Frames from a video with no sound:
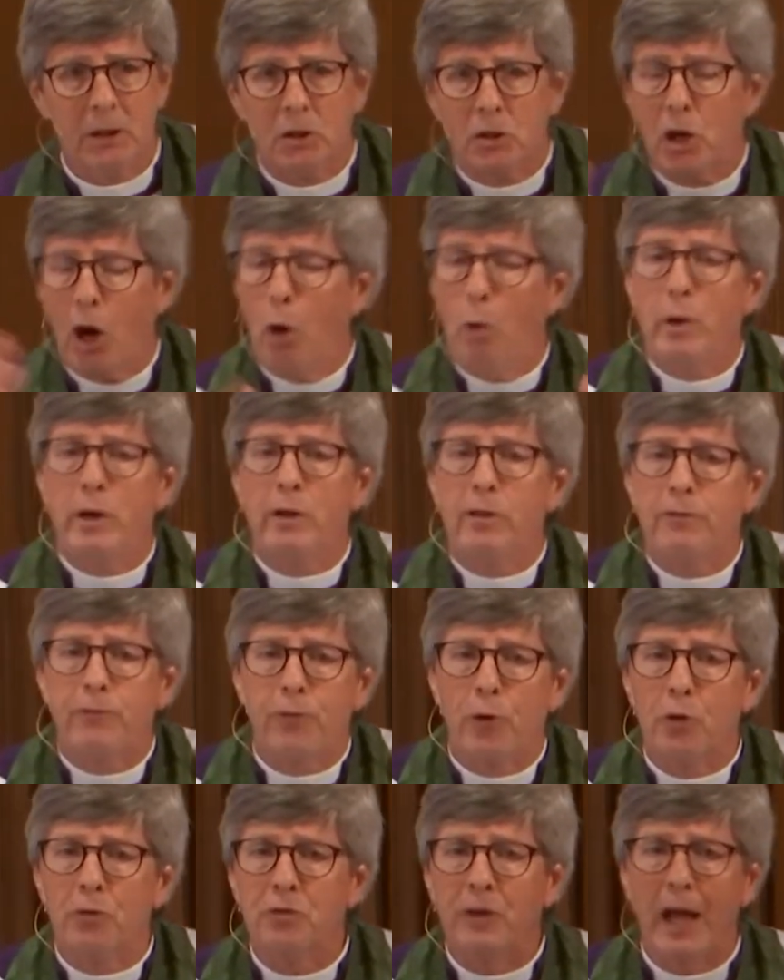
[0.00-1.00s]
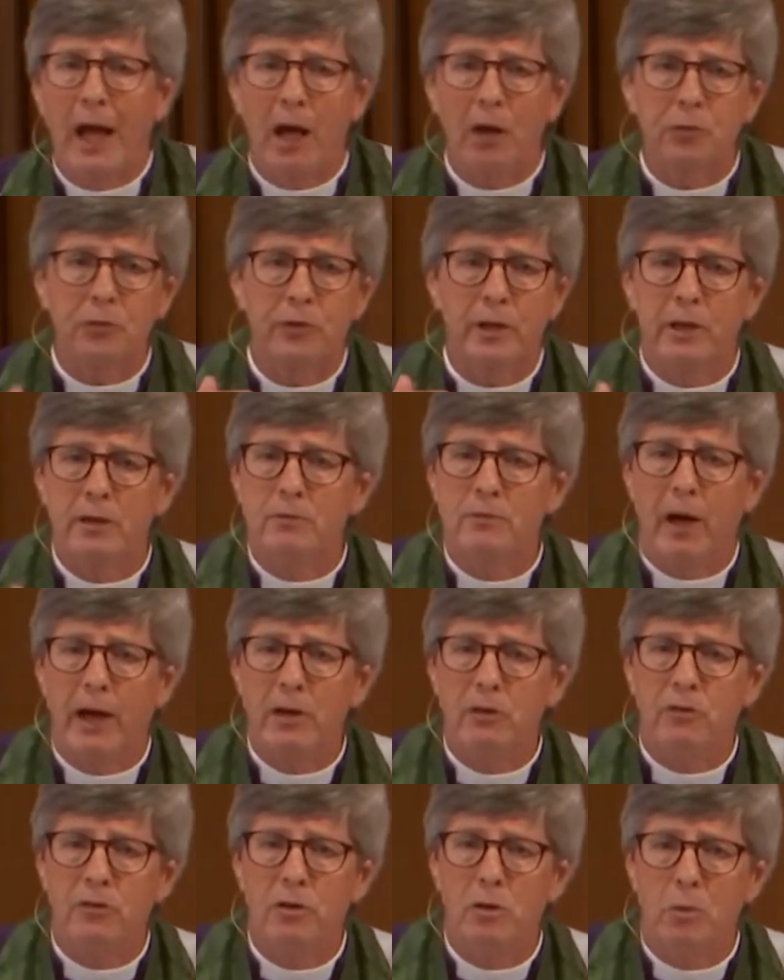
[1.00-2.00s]
Go into the first house that
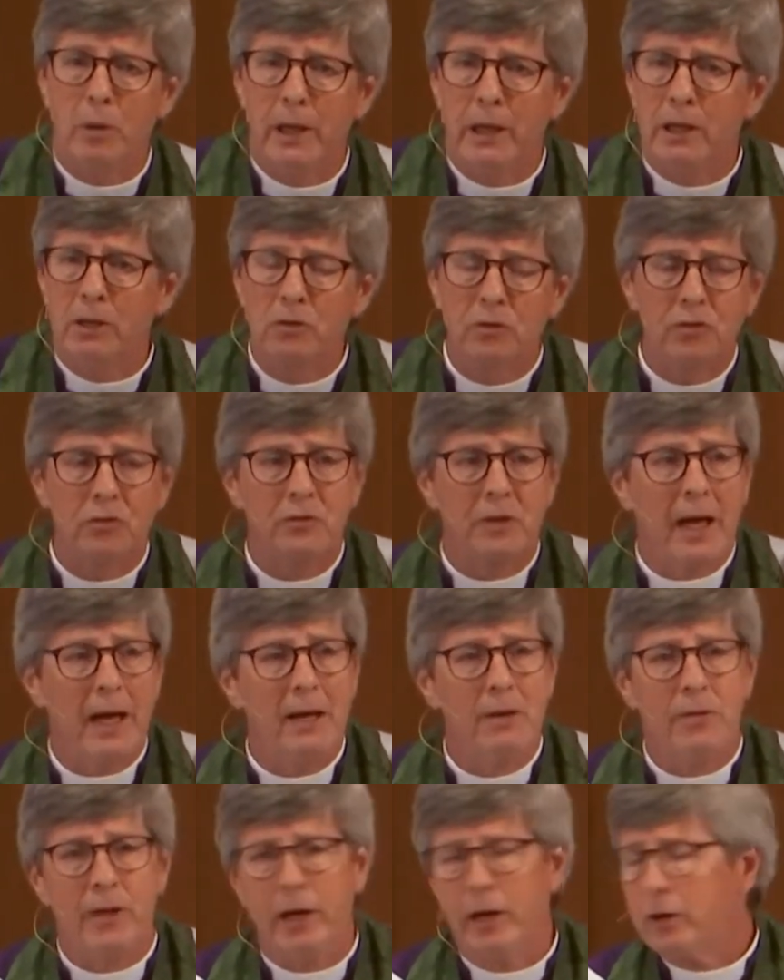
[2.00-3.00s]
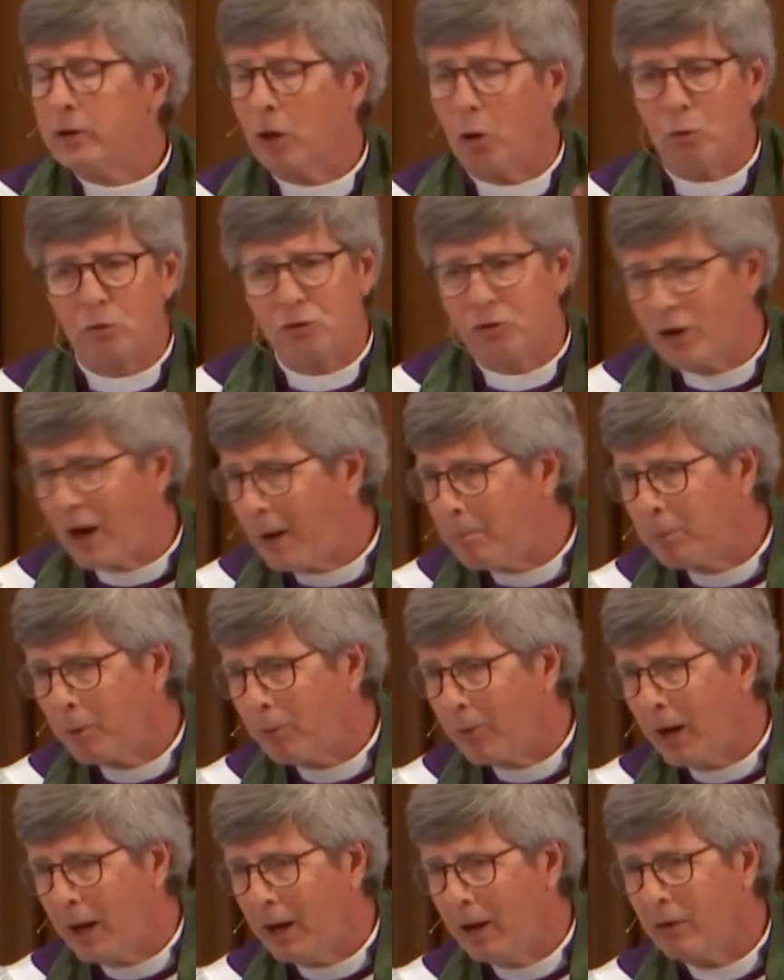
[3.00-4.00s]
invites you in, stay there. Don't shop
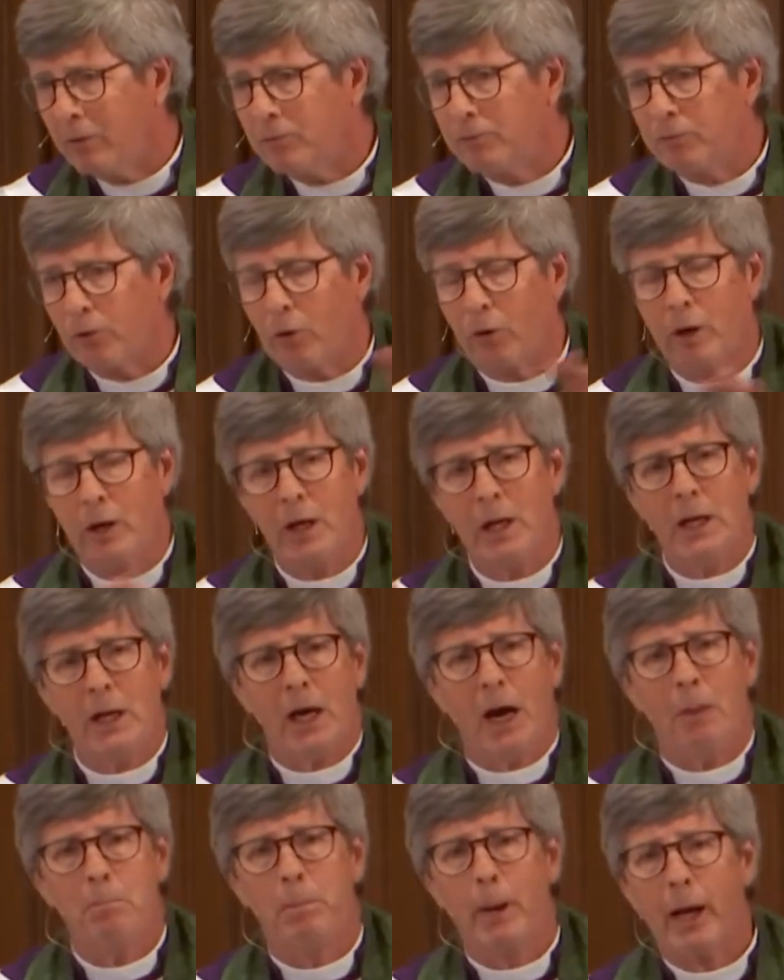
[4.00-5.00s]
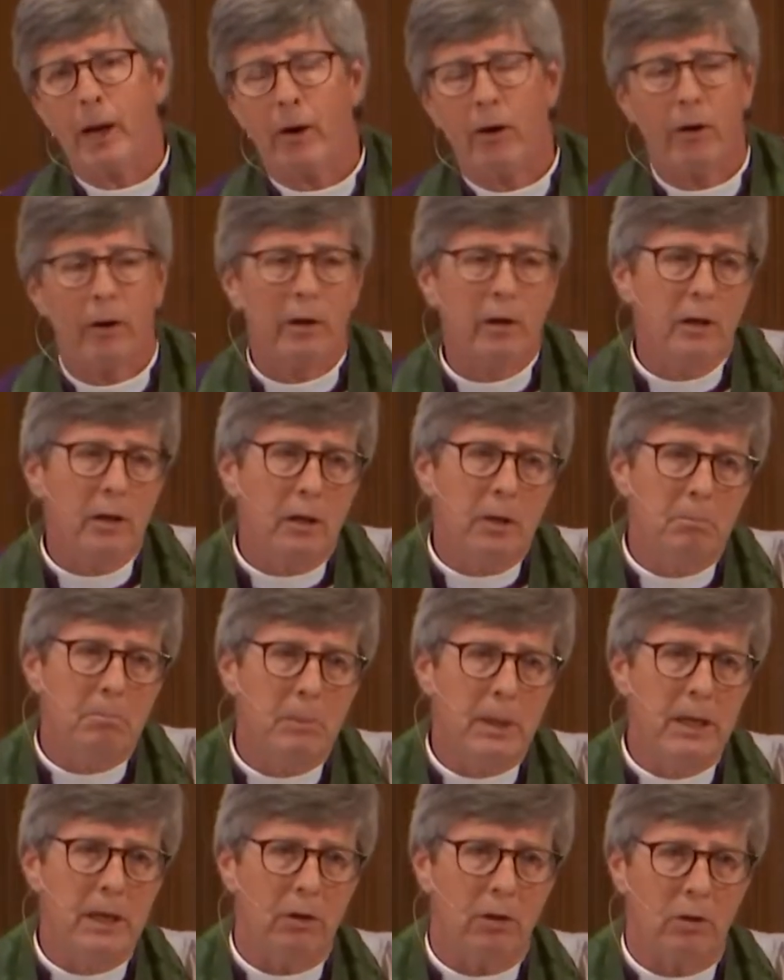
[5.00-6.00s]
around for a better
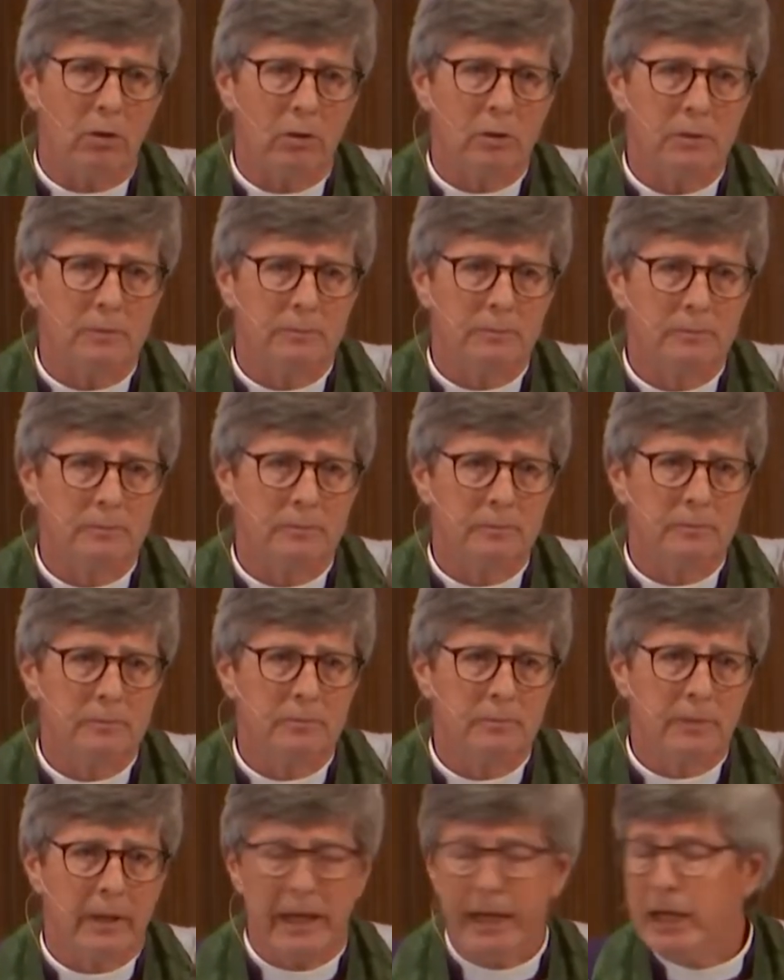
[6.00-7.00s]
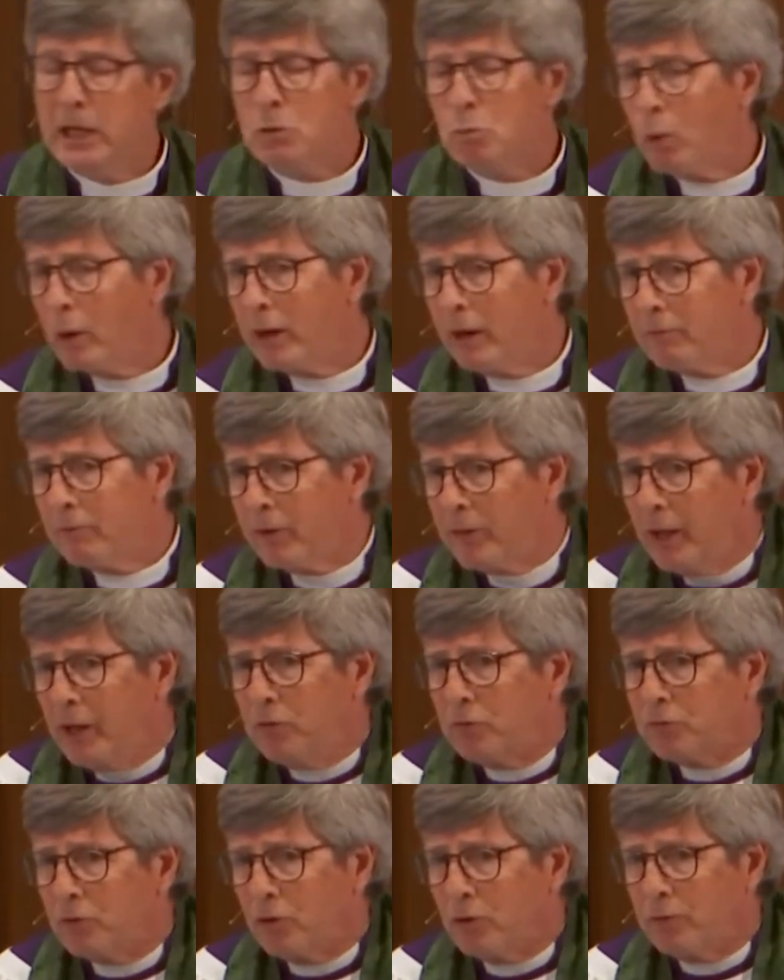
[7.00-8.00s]
meal. Eat whatever they
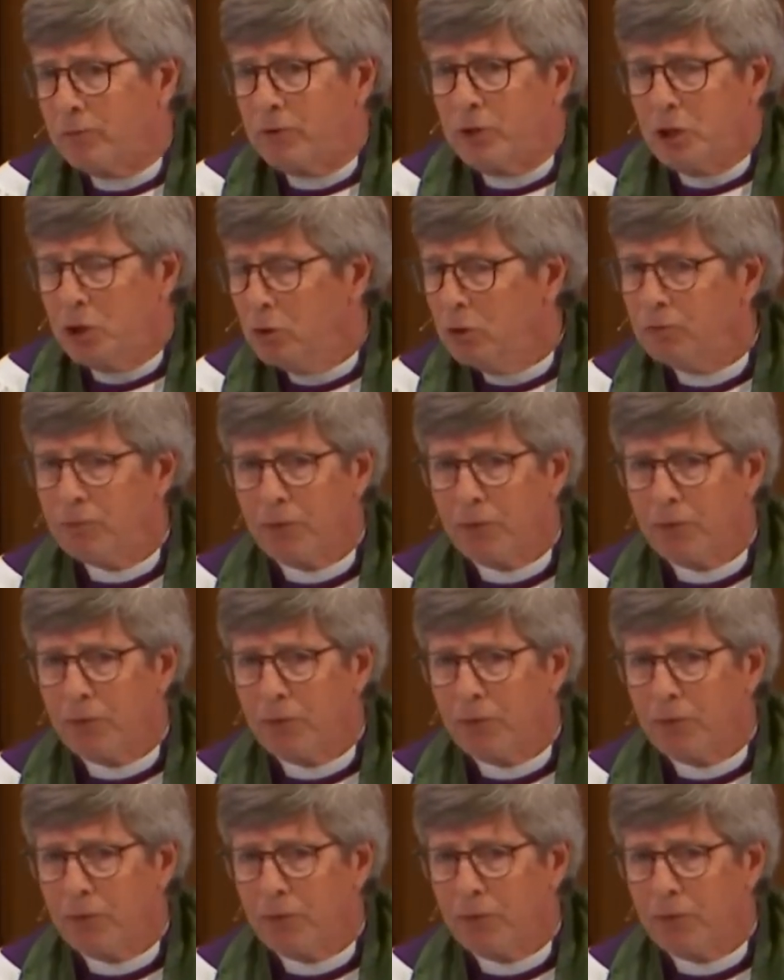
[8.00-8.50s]
serve to you.